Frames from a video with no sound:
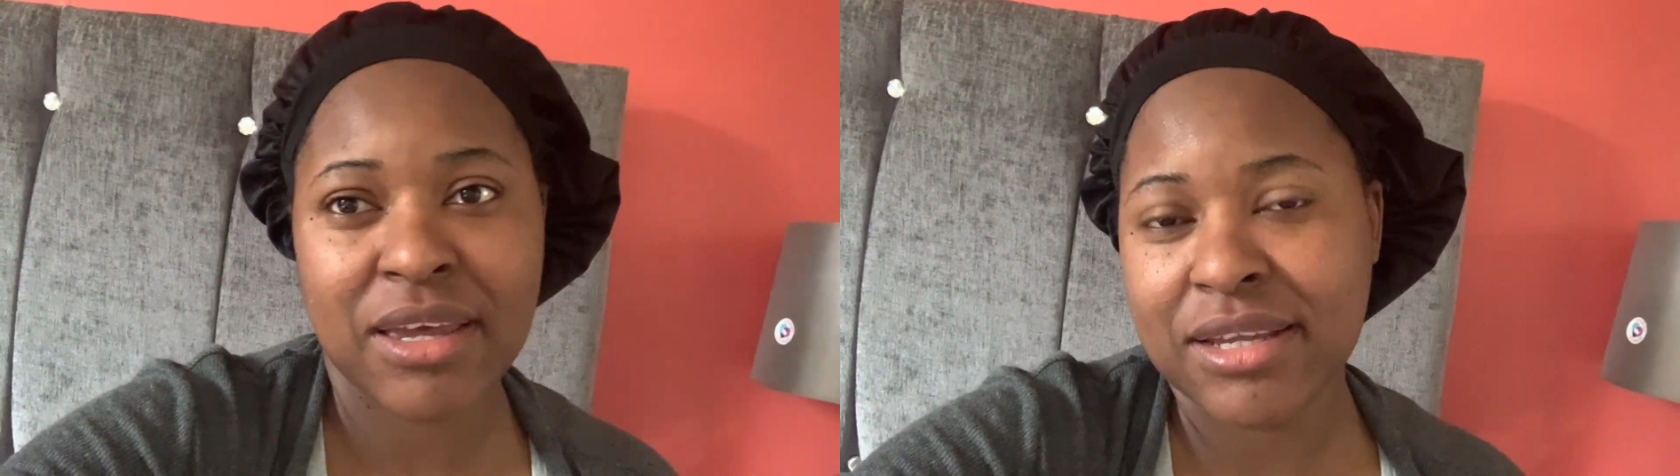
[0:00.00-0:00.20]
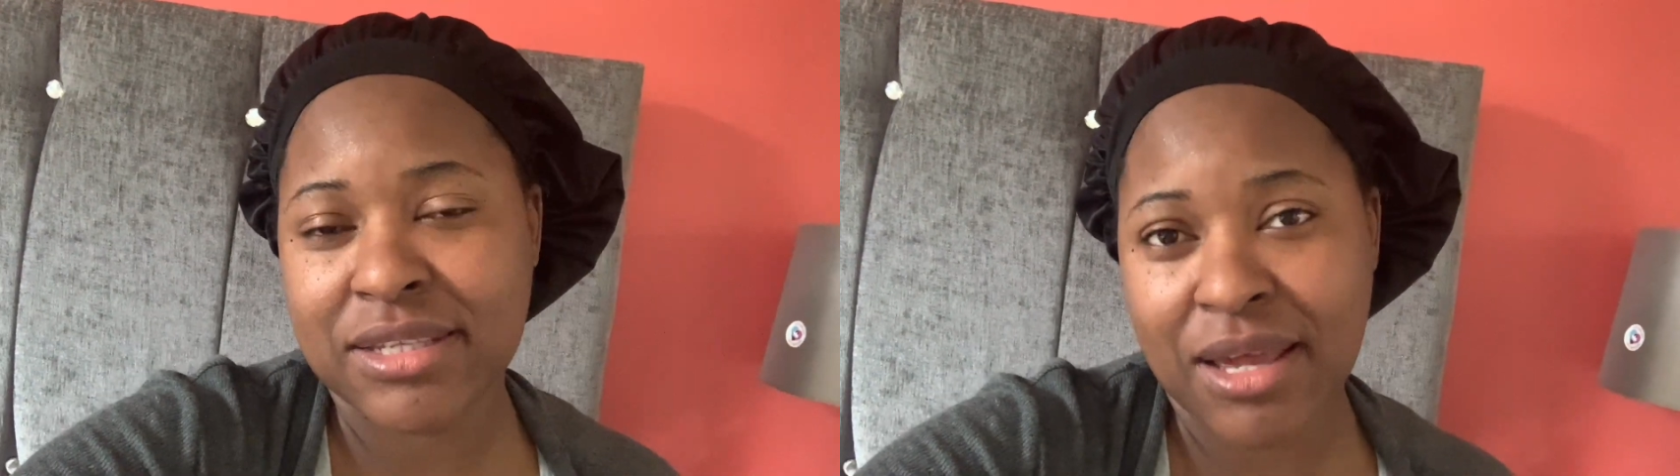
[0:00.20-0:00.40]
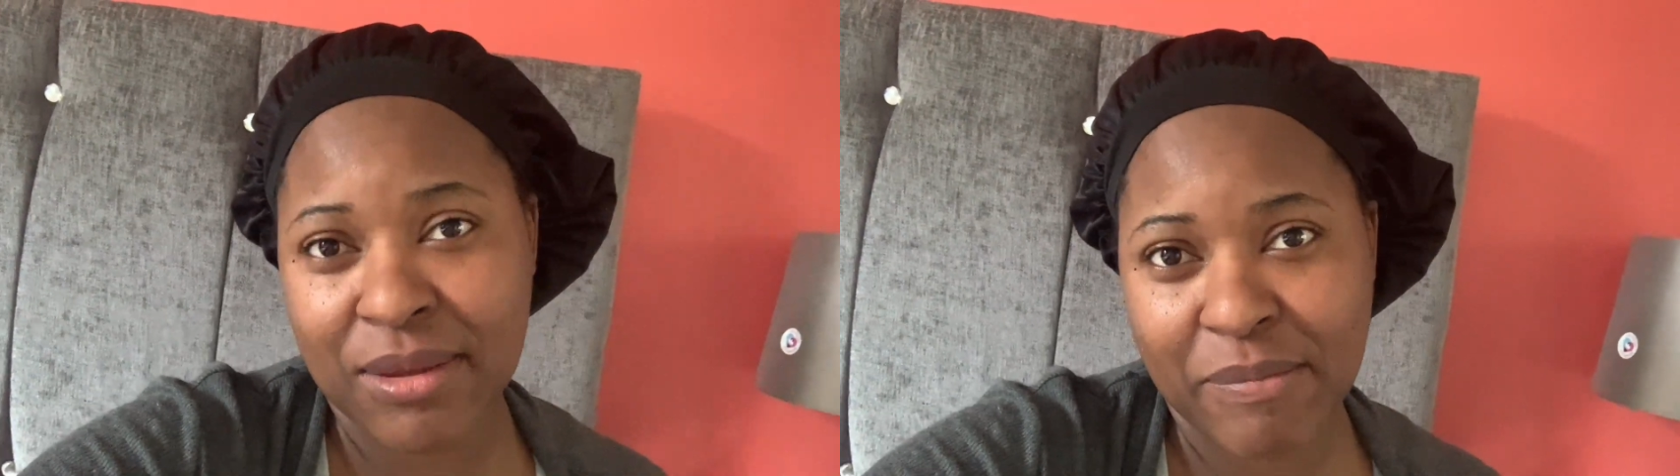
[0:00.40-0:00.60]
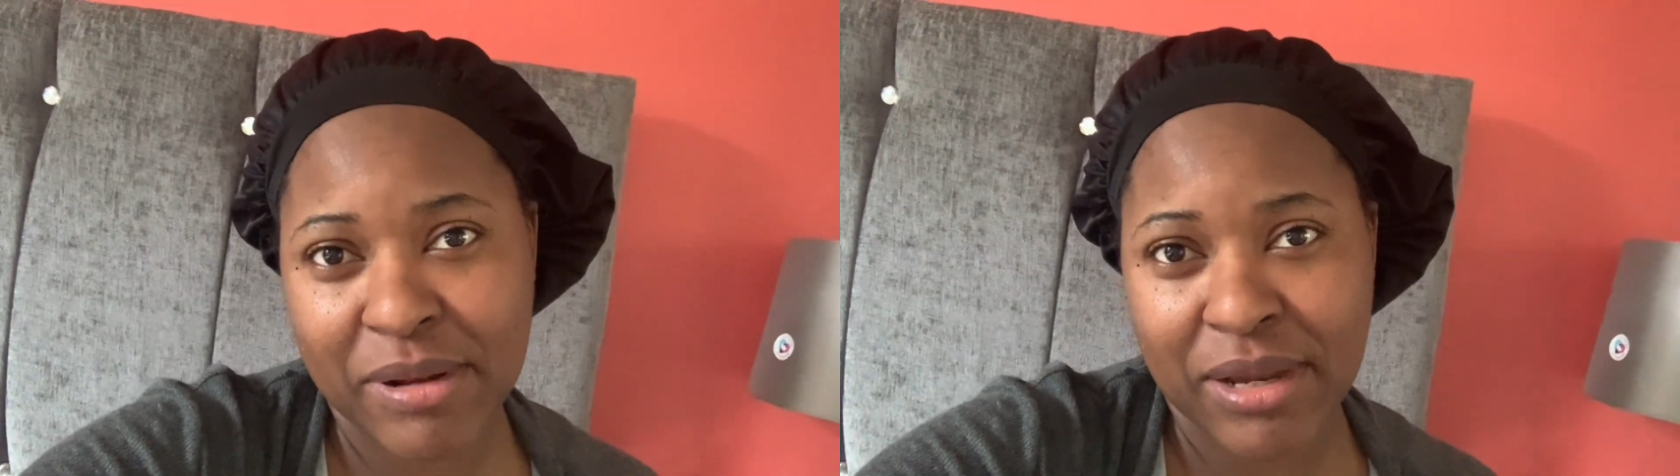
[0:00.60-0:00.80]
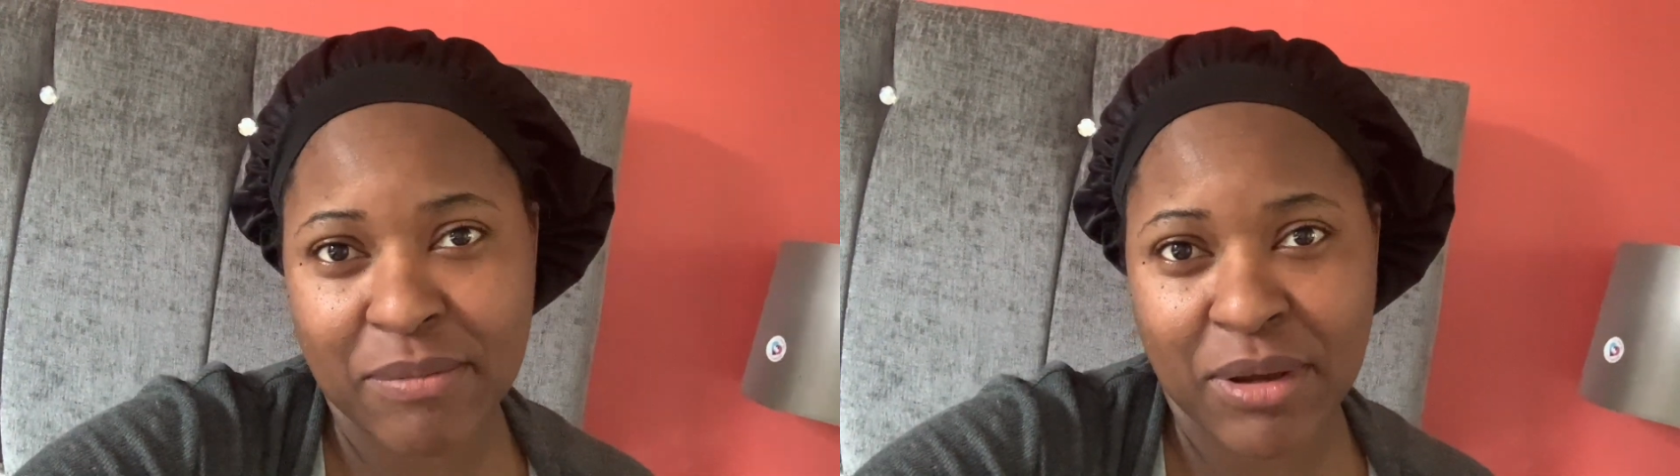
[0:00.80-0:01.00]
it's on the
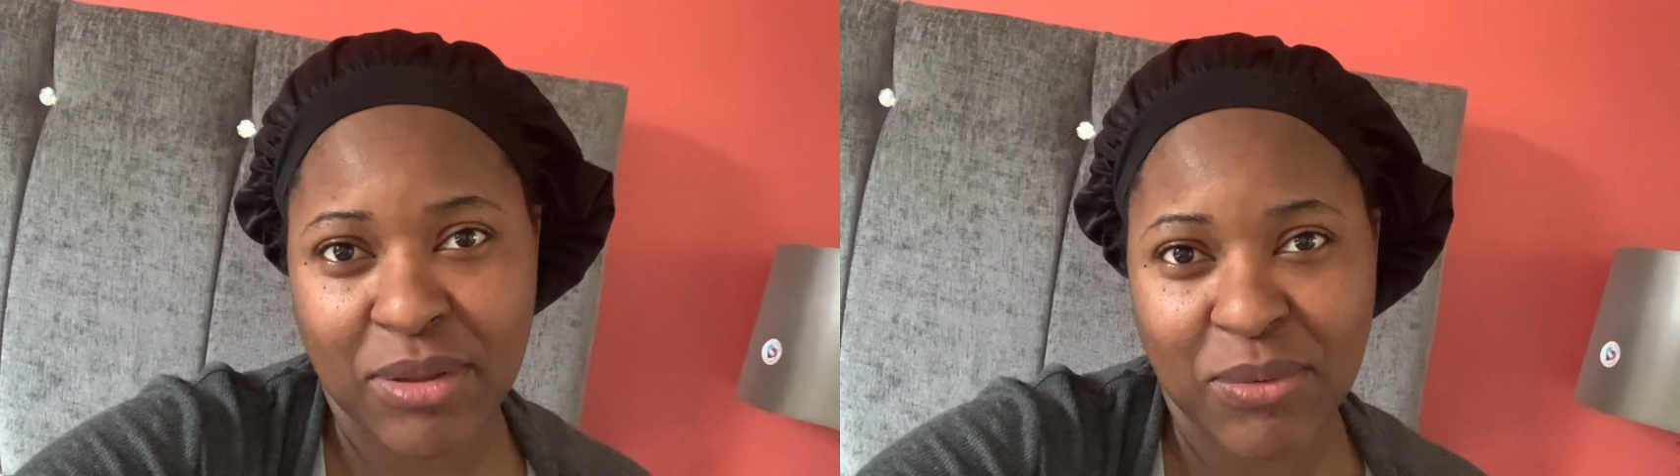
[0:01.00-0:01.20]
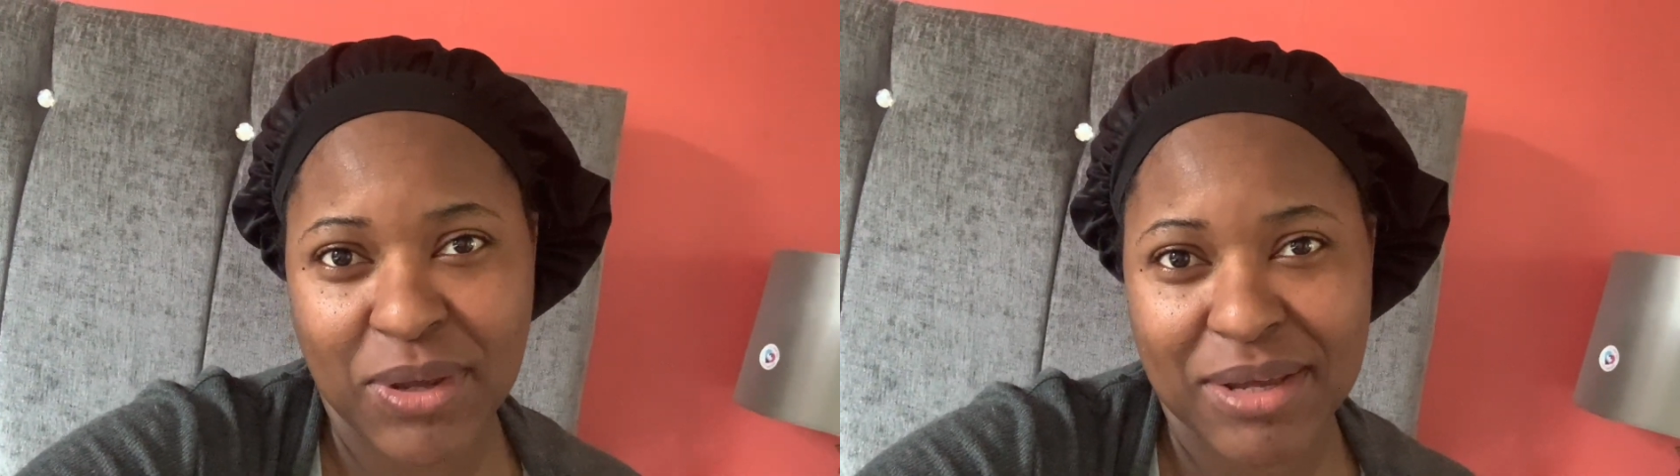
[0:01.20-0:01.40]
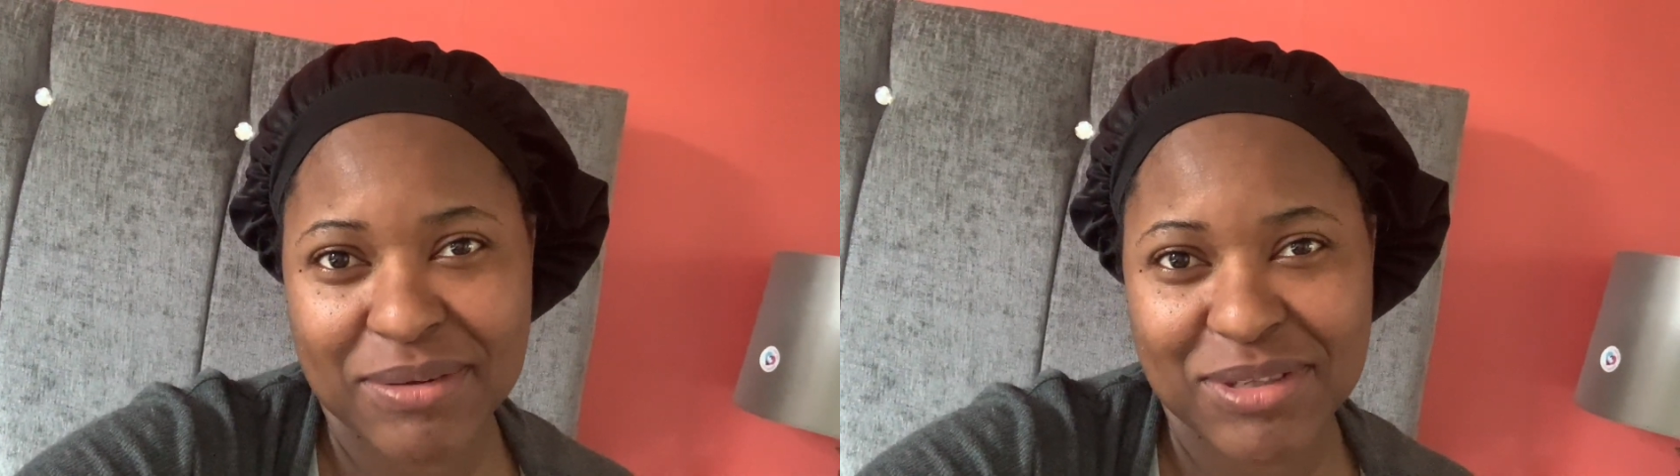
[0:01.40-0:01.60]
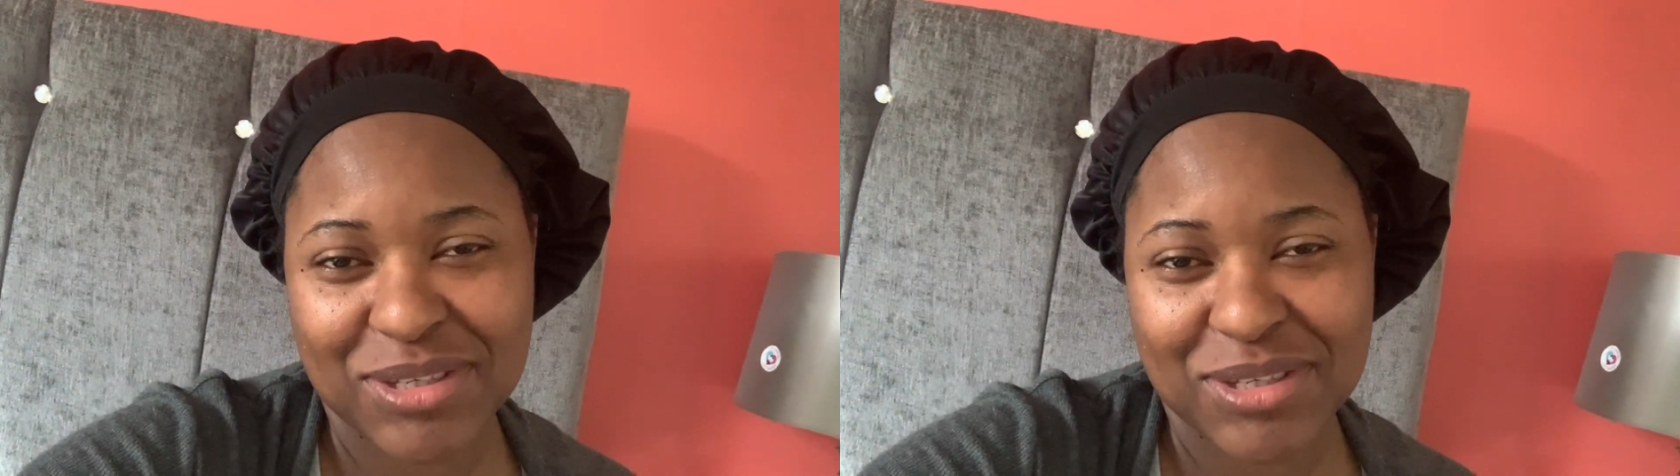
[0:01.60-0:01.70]
plate, by the way.